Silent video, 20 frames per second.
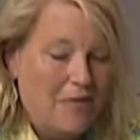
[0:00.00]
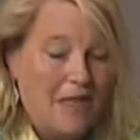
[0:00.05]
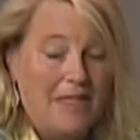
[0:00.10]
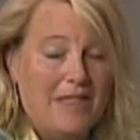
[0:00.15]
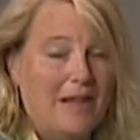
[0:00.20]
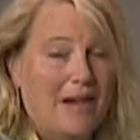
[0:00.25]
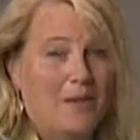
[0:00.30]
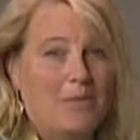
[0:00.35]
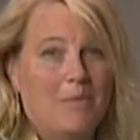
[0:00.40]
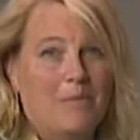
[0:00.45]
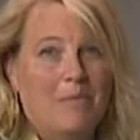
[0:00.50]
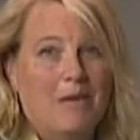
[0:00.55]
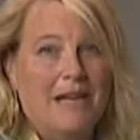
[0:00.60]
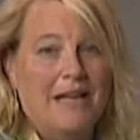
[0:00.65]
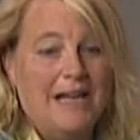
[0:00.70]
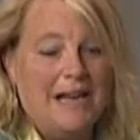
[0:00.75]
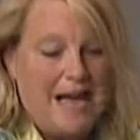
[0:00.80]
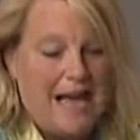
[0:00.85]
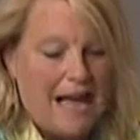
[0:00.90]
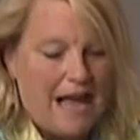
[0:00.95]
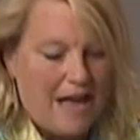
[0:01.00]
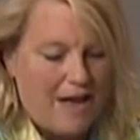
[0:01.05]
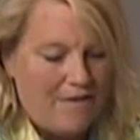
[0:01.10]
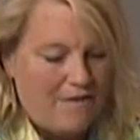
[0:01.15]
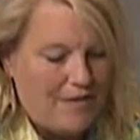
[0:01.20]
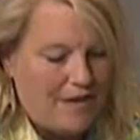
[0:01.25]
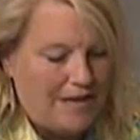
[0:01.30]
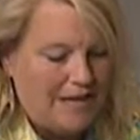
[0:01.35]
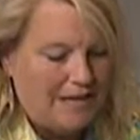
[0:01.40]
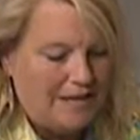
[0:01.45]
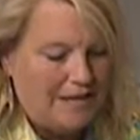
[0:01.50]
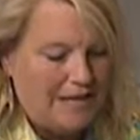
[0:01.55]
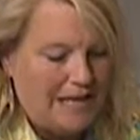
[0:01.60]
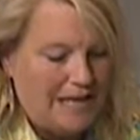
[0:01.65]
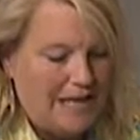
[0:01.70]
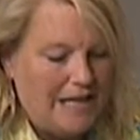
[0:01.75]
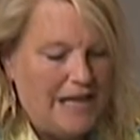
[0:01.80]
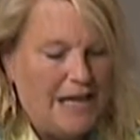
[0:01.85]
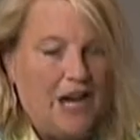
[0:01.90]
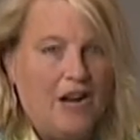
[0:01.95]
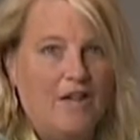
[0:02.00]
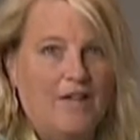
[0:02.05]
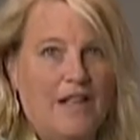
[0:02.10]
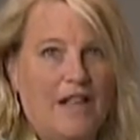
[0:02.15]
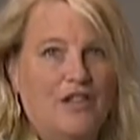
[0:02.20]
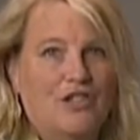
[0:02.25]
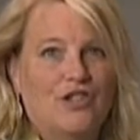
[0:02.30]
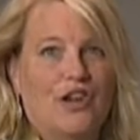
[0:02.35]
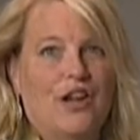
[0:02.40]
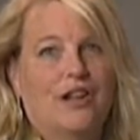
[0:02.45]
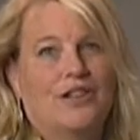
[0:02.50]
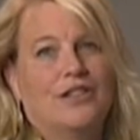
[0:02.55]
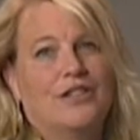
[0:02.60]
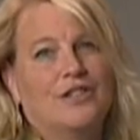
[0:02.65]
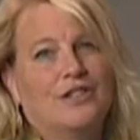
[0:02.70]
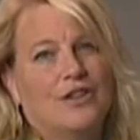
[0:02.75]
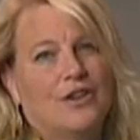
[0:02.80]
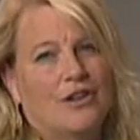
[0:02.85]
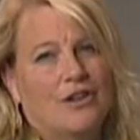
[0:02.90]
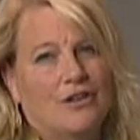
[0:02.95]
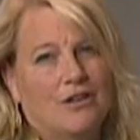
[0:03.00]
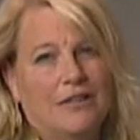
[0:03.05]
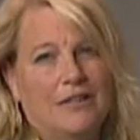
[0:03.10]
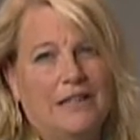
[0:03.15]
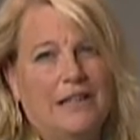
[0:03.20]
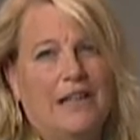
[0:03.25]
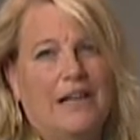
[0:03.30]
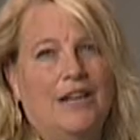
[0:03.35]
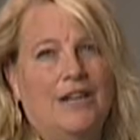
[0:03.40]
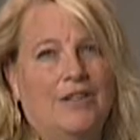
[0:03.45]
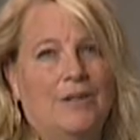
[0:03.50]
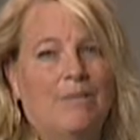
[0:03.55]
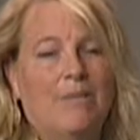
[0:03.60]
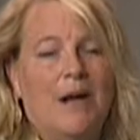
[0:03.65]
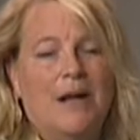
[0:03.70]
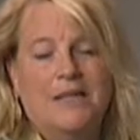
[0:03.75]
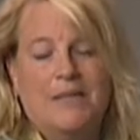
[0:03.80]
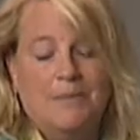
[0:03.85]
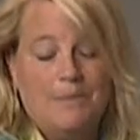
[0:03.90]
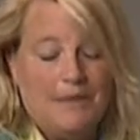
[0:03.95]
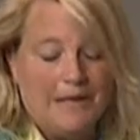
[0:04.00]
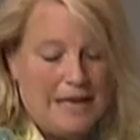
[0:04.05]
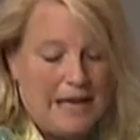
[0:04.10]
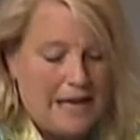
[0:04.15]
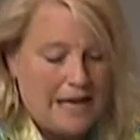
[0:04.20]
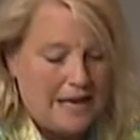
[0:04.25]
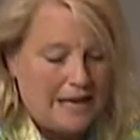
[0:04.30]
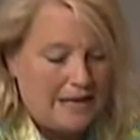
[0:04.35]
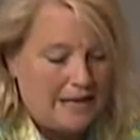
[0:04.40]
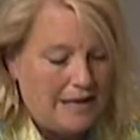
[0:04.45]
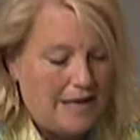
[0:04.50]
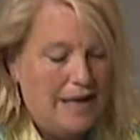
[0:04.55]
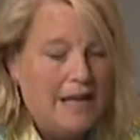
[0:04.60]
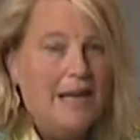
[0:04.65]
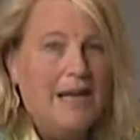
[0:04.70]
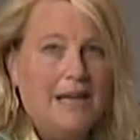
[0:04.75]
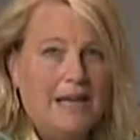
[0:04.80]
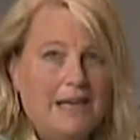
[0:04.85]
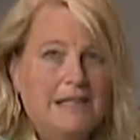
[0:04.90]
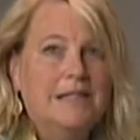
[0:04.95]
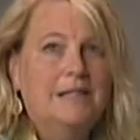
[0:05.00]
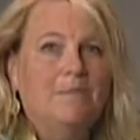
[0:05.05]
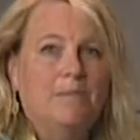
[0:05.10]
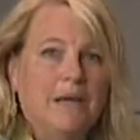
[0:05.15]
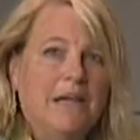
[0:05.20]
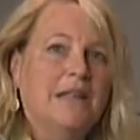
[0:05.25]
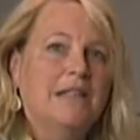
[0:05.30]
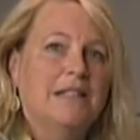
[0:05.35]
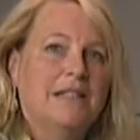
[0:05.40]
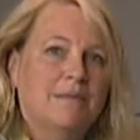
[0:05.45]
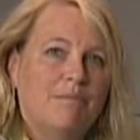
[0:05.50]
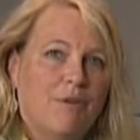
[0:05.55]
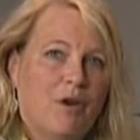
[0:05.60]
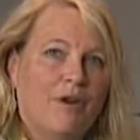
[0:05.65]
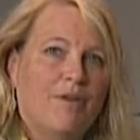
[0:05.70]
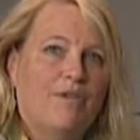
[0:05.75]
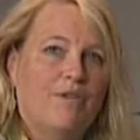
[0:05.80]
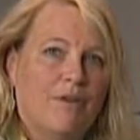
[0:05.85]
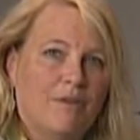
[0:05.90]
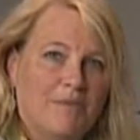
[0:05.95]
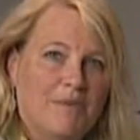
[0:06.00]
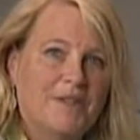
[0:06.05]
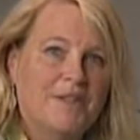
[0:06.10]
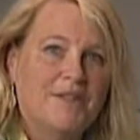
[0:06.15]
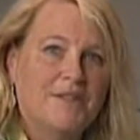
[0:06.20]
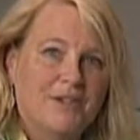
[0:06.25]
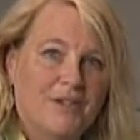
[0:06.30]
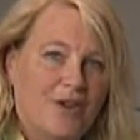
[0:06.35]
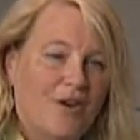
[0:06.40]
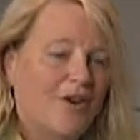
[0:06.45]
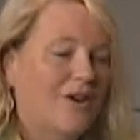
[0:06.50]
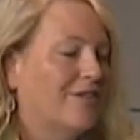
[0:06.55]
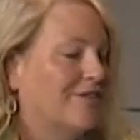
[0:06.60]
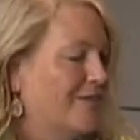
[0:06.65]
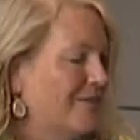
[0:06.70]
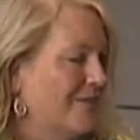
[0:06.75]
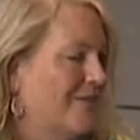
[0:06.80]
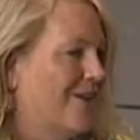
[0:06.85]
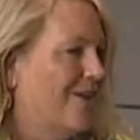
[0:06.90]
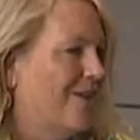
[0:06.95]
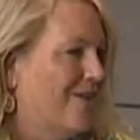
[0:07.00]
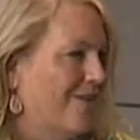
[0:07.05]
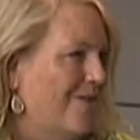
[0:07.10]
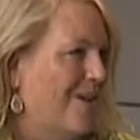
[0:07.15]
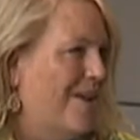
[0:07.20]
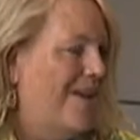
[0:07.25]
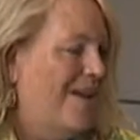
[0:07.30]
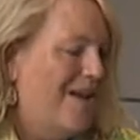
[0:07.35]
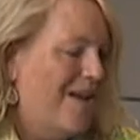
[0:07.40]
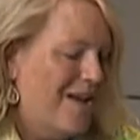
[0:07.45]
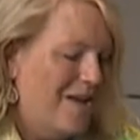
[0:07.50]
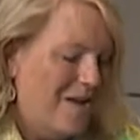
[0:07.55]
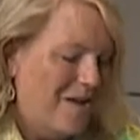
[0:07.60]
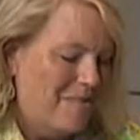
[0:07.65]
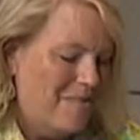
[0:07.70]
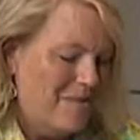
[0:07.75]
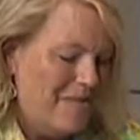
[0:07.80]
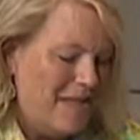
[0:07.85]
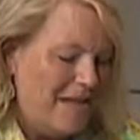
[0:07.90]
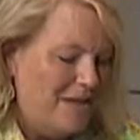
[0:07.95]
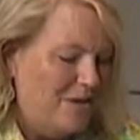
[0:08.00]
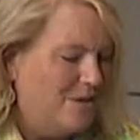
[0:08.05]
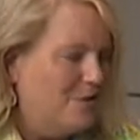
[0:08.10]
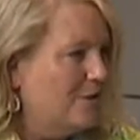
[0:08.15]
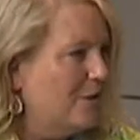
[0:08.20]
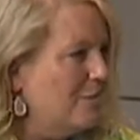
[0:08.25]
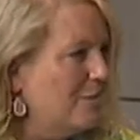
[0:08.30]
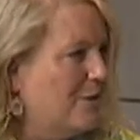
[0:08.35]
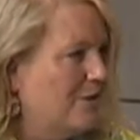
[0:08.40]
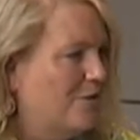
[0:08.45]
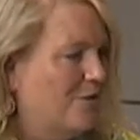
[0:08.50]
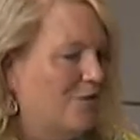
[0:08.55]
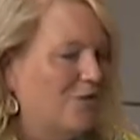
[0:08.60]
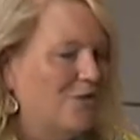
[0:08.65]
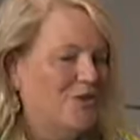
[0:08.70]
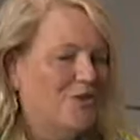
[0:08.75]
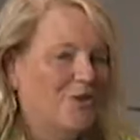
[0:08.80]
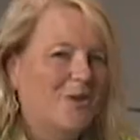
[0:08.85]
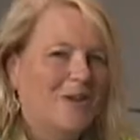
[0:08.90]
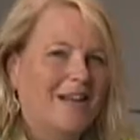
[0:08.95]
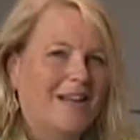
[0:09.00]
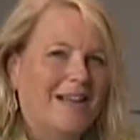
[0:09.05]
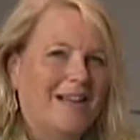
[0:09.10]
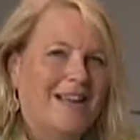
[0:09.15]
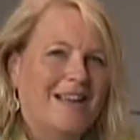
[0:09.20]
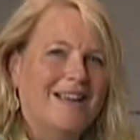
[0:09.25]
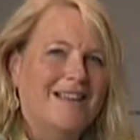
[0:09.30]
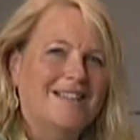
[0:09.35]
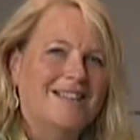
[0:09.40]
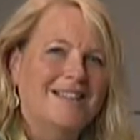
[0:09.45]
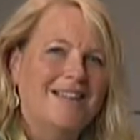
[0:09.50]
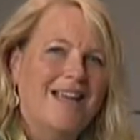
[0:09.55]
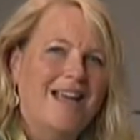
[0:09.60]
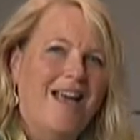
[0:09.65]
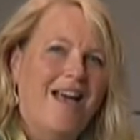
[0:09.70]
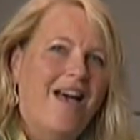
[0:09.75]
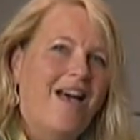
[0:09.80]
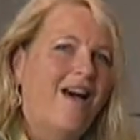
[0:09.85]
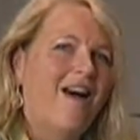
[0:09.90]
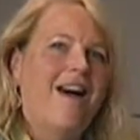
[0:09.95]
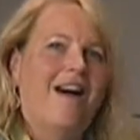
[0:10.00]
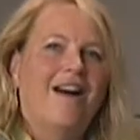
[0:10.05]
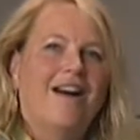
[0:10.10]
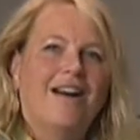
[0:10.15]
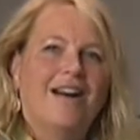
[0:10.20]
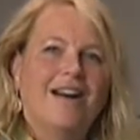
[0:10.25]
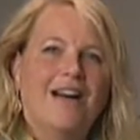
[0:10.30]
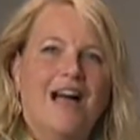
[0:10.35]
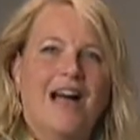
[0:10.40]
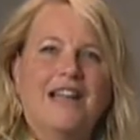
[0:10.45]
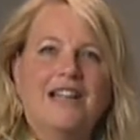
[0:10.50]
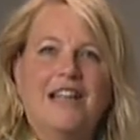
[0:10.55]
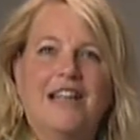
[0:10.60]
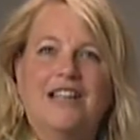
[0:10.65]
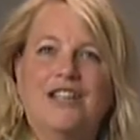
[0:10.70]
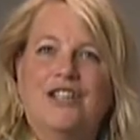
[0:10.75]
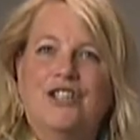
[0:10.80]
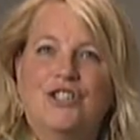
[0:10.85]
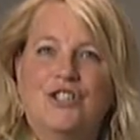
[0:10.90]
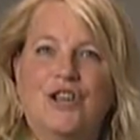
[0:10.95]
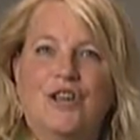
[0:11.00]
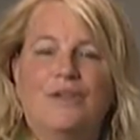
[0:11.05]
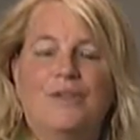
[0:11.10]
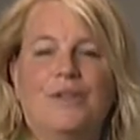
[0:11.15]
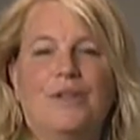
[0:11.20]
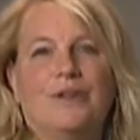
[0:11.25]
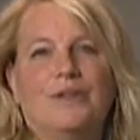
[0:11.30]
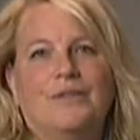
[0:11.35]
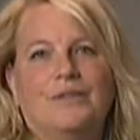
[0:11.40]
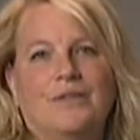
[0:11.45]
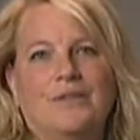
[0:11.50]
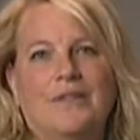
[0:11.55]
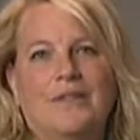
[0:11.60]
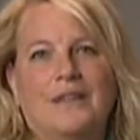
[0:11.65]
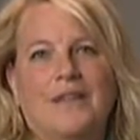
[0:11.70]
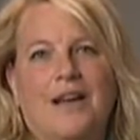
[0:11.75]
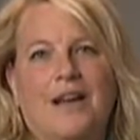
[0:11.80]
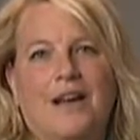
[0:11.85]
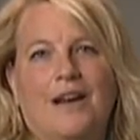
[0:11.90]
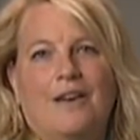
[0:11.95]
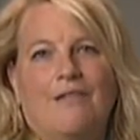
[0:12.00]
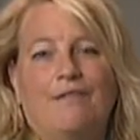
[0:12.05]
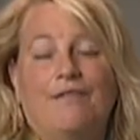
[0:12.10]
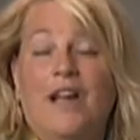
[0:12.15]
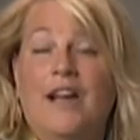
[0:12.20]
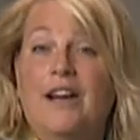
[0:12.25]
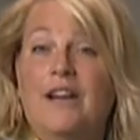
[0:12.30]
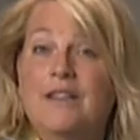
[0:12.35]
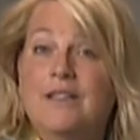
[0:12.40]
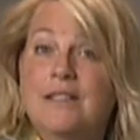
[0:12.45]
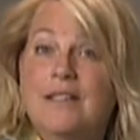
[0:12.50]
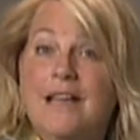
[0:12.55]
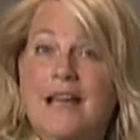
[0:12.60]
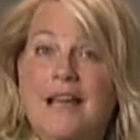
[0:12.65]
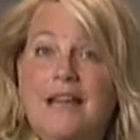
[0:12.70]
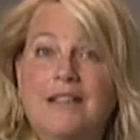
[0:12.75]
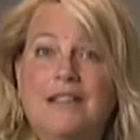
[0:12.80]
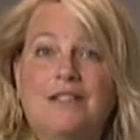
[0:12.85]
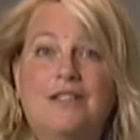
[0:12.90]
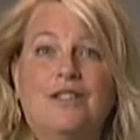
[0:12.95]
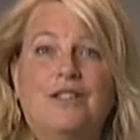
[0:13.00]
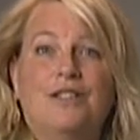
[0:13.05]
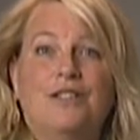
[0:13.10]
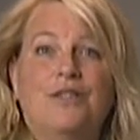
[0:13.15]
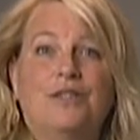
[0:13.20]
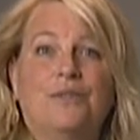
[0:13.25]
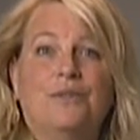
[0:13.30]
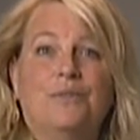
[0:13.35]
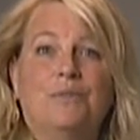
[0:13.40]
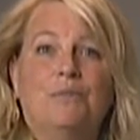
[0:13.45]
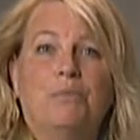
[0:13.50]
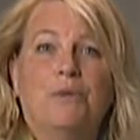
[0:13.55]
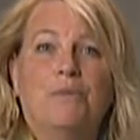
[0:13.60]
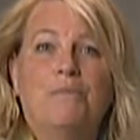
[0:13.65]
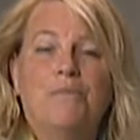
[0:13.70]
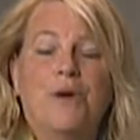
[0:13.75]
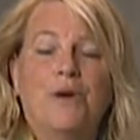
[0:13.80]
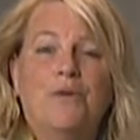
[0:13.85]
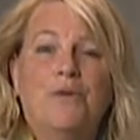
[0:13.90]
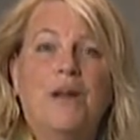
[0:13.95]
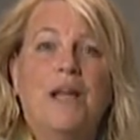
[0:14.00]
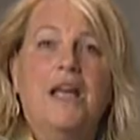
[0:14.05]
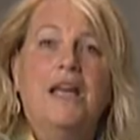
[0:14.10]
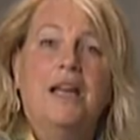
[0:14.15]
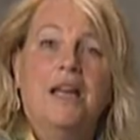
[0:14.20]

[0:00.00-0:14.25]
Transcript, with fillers: that, that a woman can have, and taking care of that child as early as you possibly can is being smart from the start. So, definitely. Um, thank you so much joining us. Uh, I'd like to show those uh, flyers again to promote